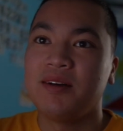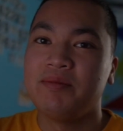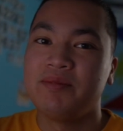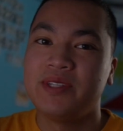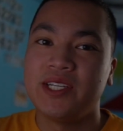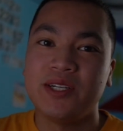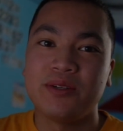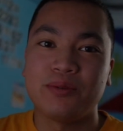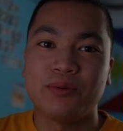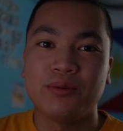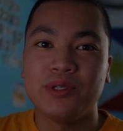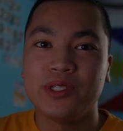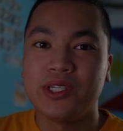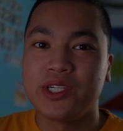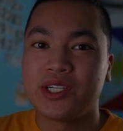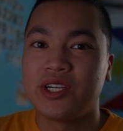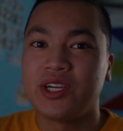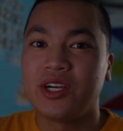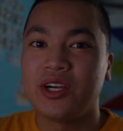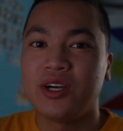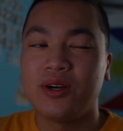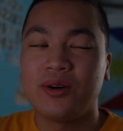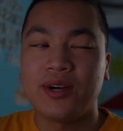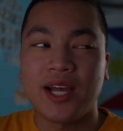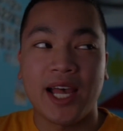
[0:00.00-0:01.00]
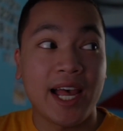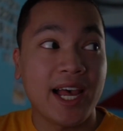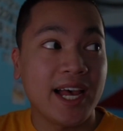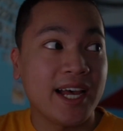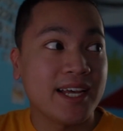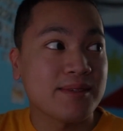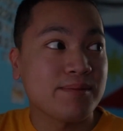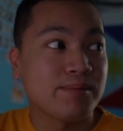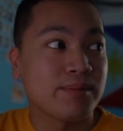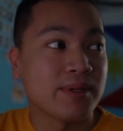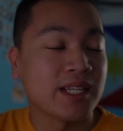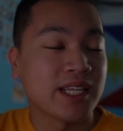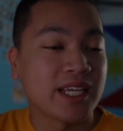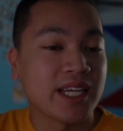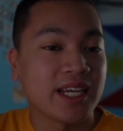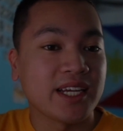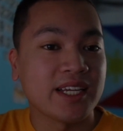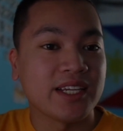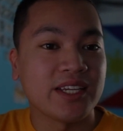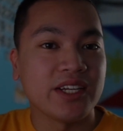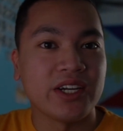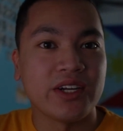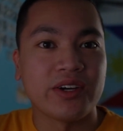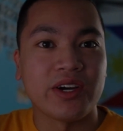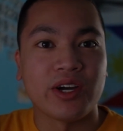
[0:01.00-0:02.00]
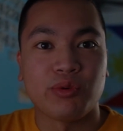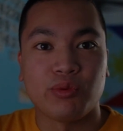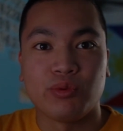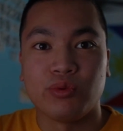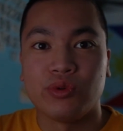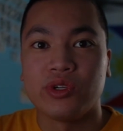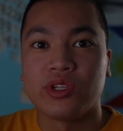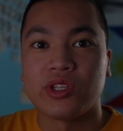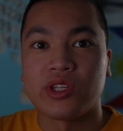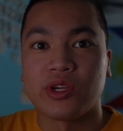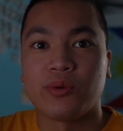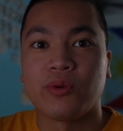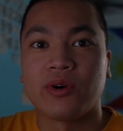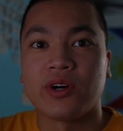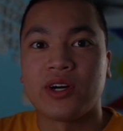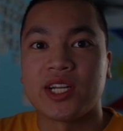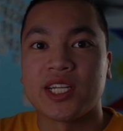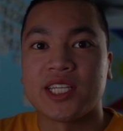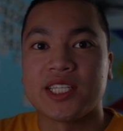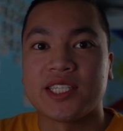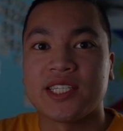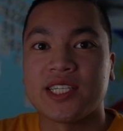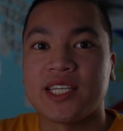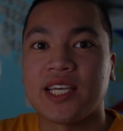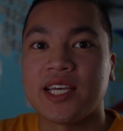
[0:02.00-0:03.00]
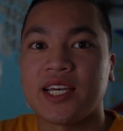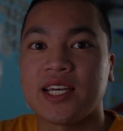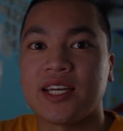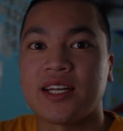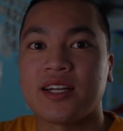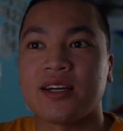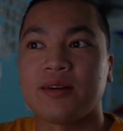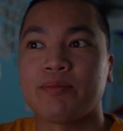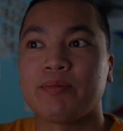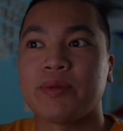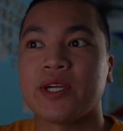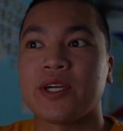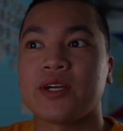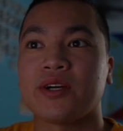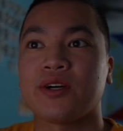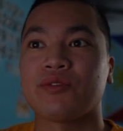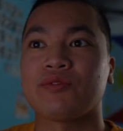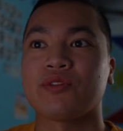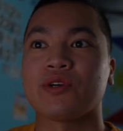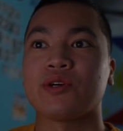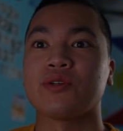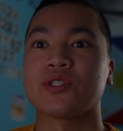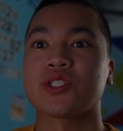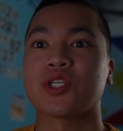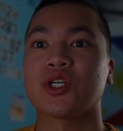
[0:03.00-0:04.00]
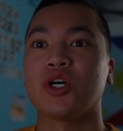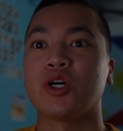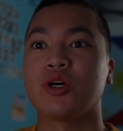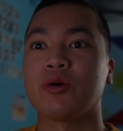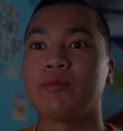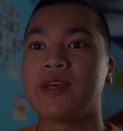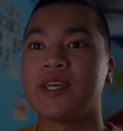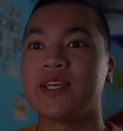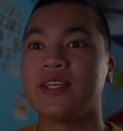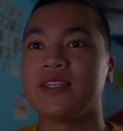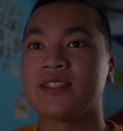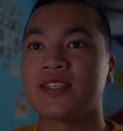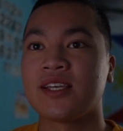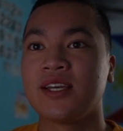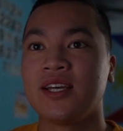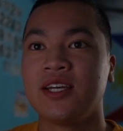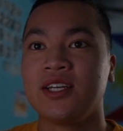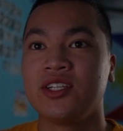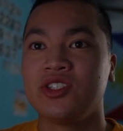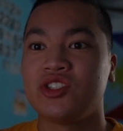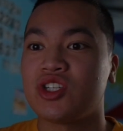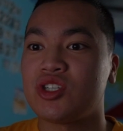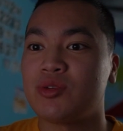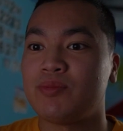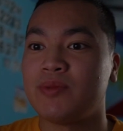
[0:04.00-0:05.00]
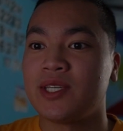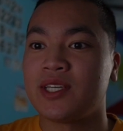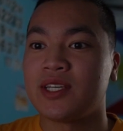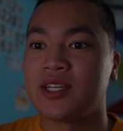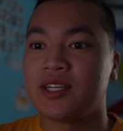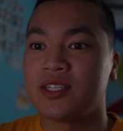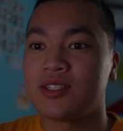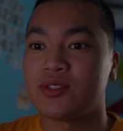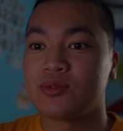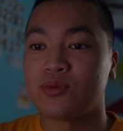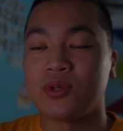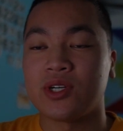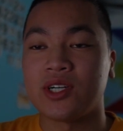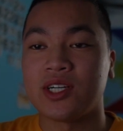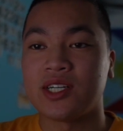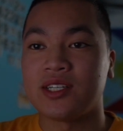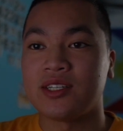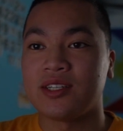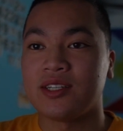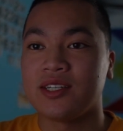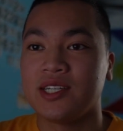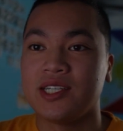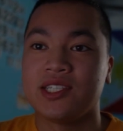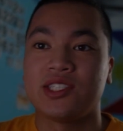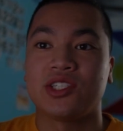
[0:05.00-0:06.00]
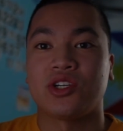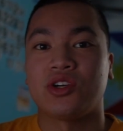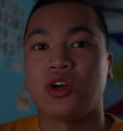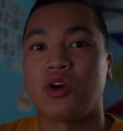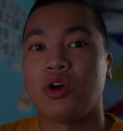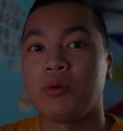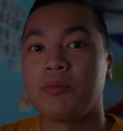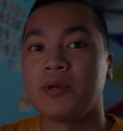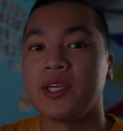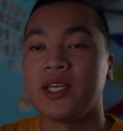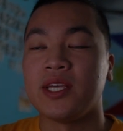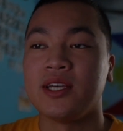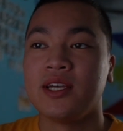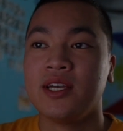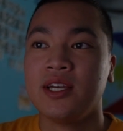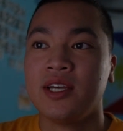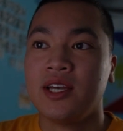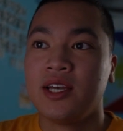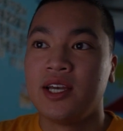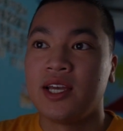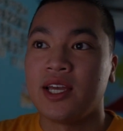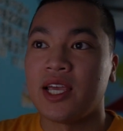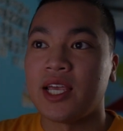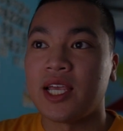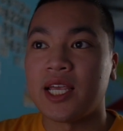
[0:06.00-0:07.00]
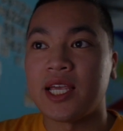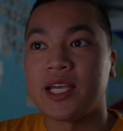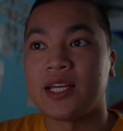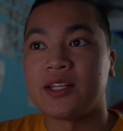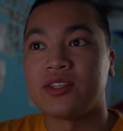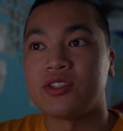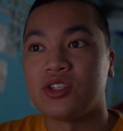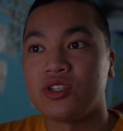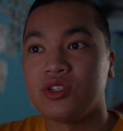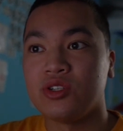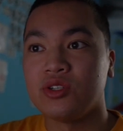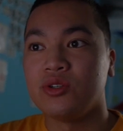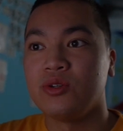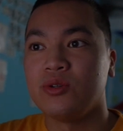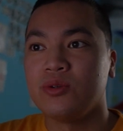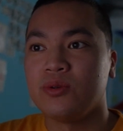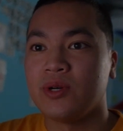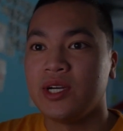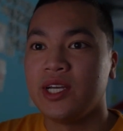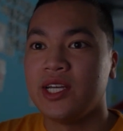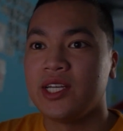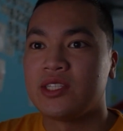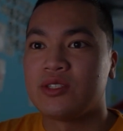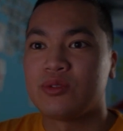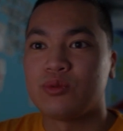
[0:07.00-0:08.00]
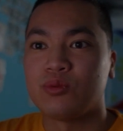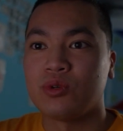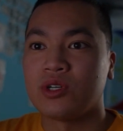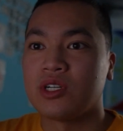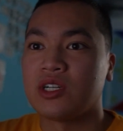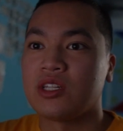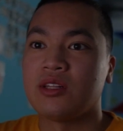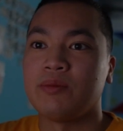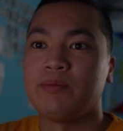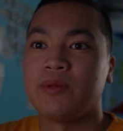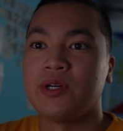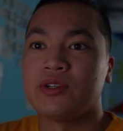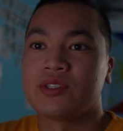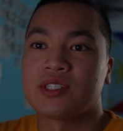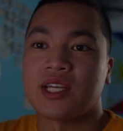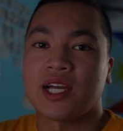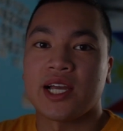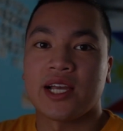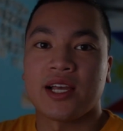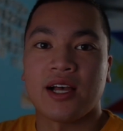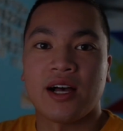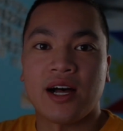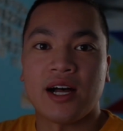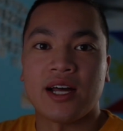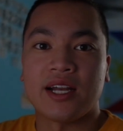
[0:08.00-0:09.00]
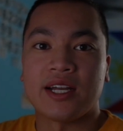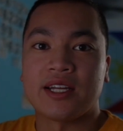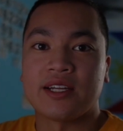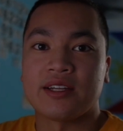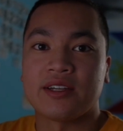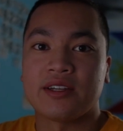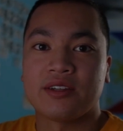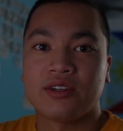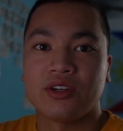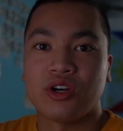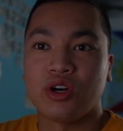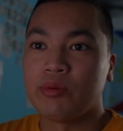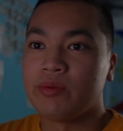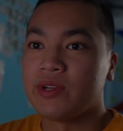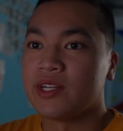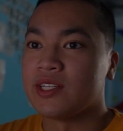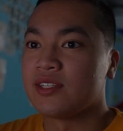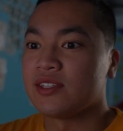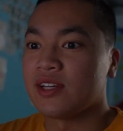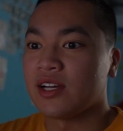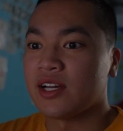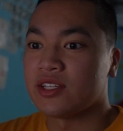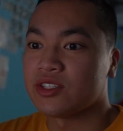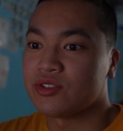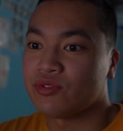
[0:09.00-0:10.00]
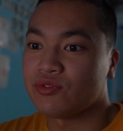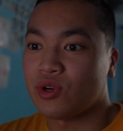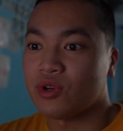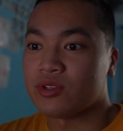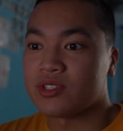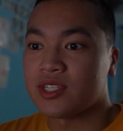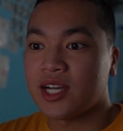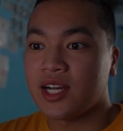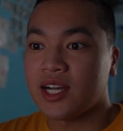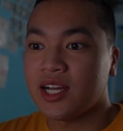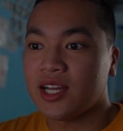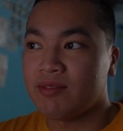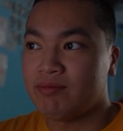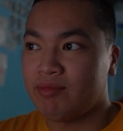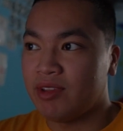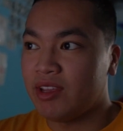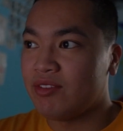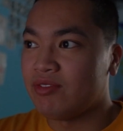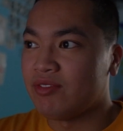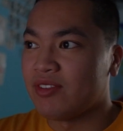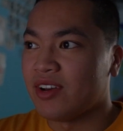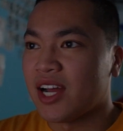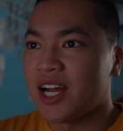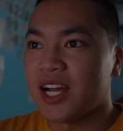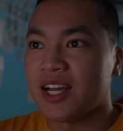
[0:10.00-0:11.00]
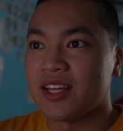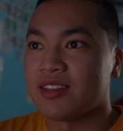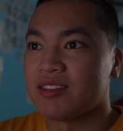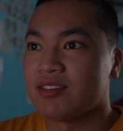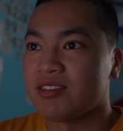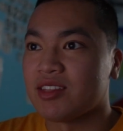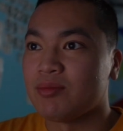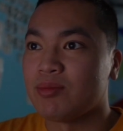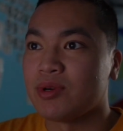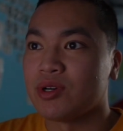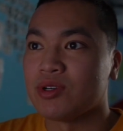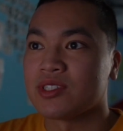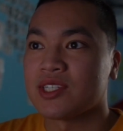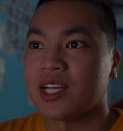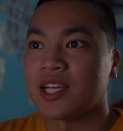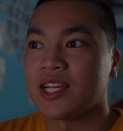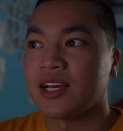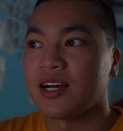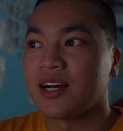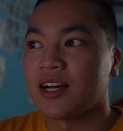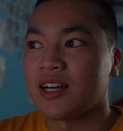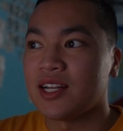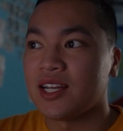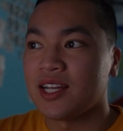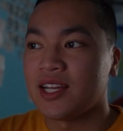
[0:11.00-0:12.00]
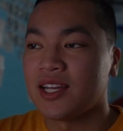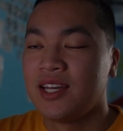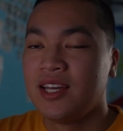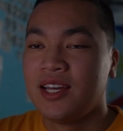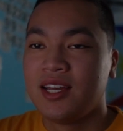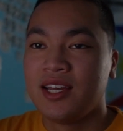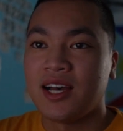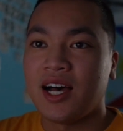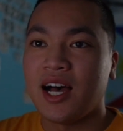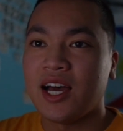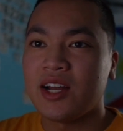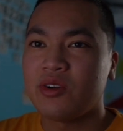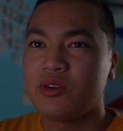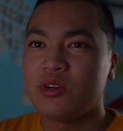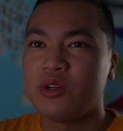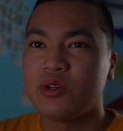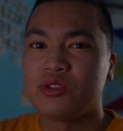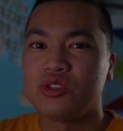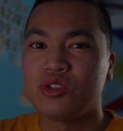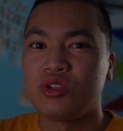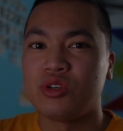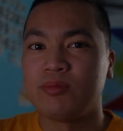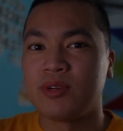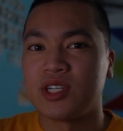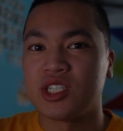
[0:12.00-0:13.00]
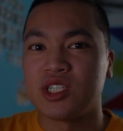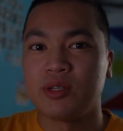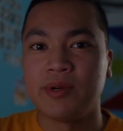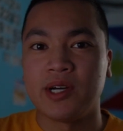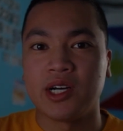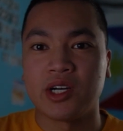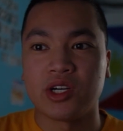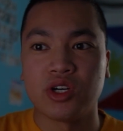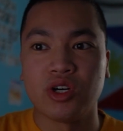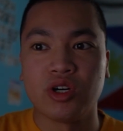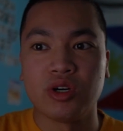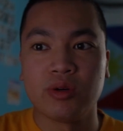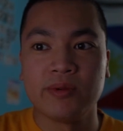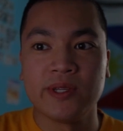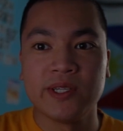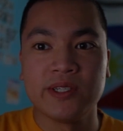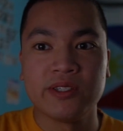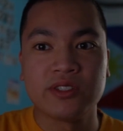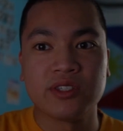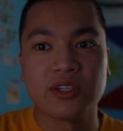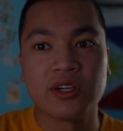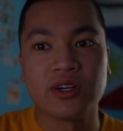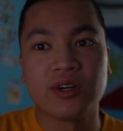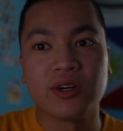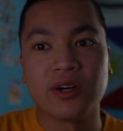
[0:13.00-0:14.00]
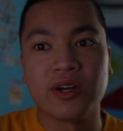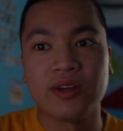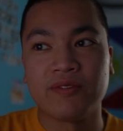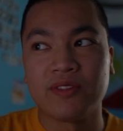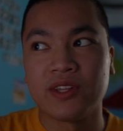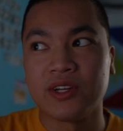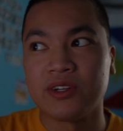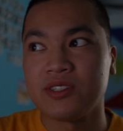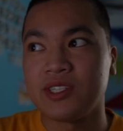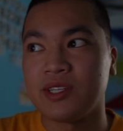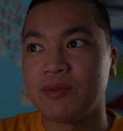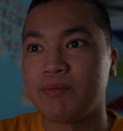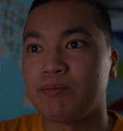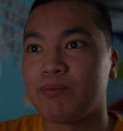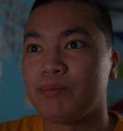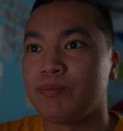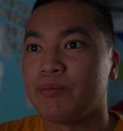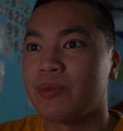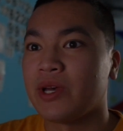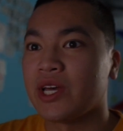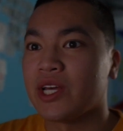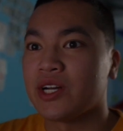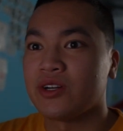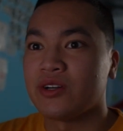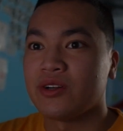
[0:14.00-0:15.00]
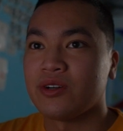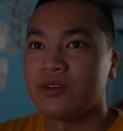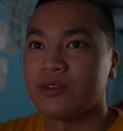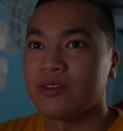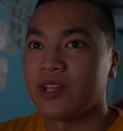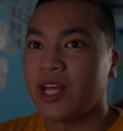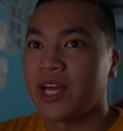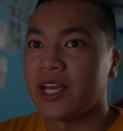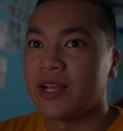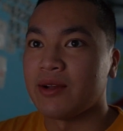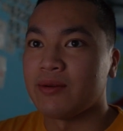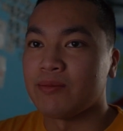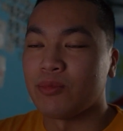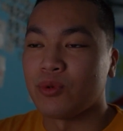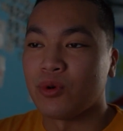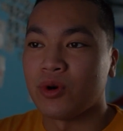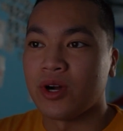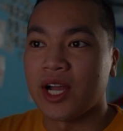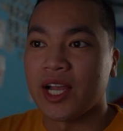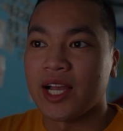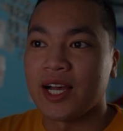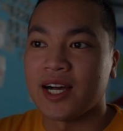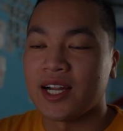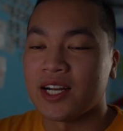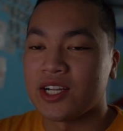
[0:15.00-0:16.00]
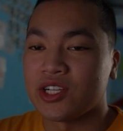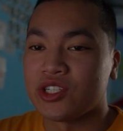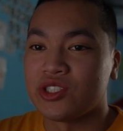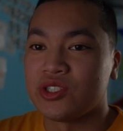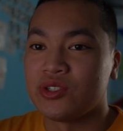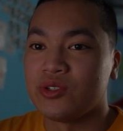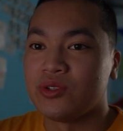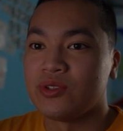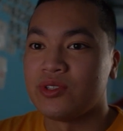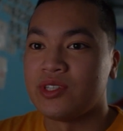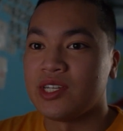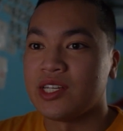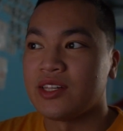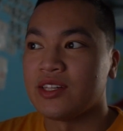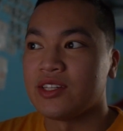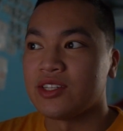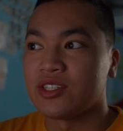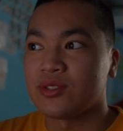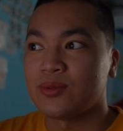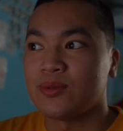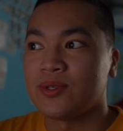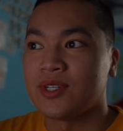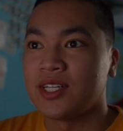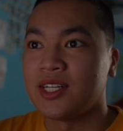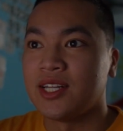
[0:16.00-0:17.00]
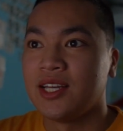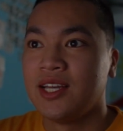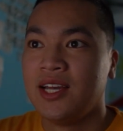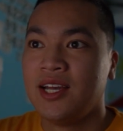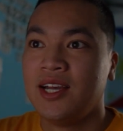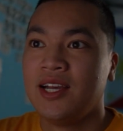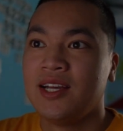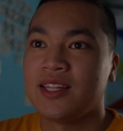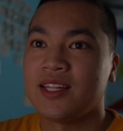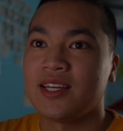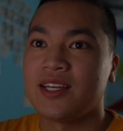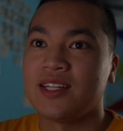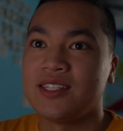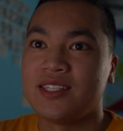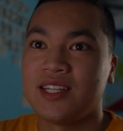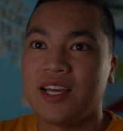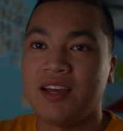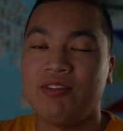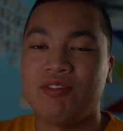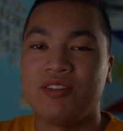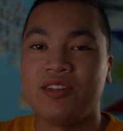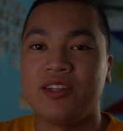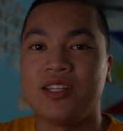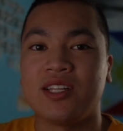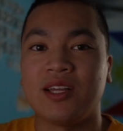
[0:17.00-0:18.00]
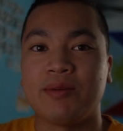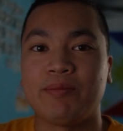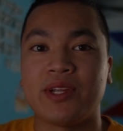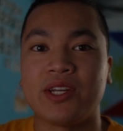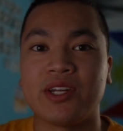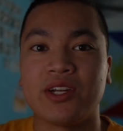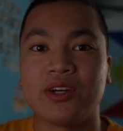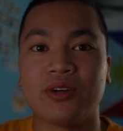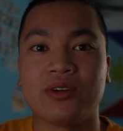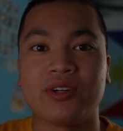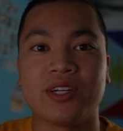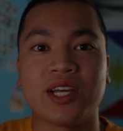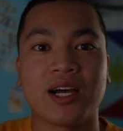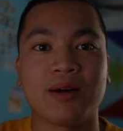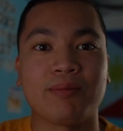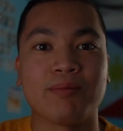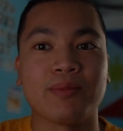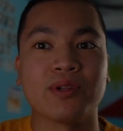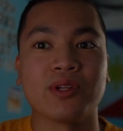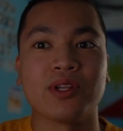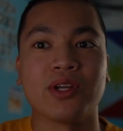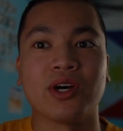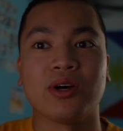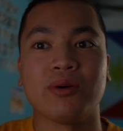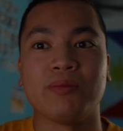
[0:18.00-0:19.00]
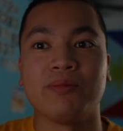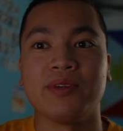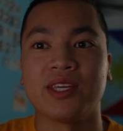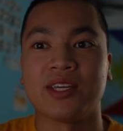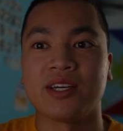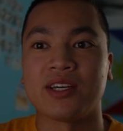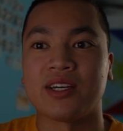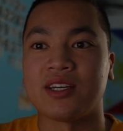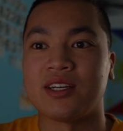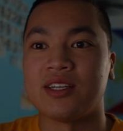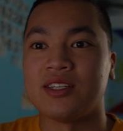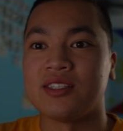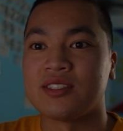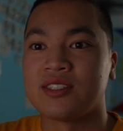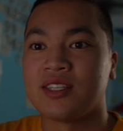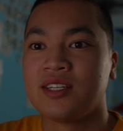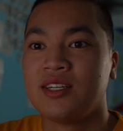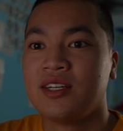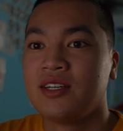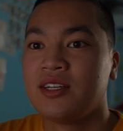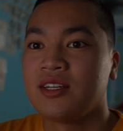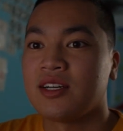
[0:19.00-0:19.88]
Didn't really go as planned. You know, I really wanted to get a pair of those Kobe's just because, one, it's a Kobe, and two, it's one of the most iconic Kobe designs of all time, if not the most iconic. I don't know too much about Kobe, so if there's a better, like, more iconic shoe than this one, then definitely let me know down below, because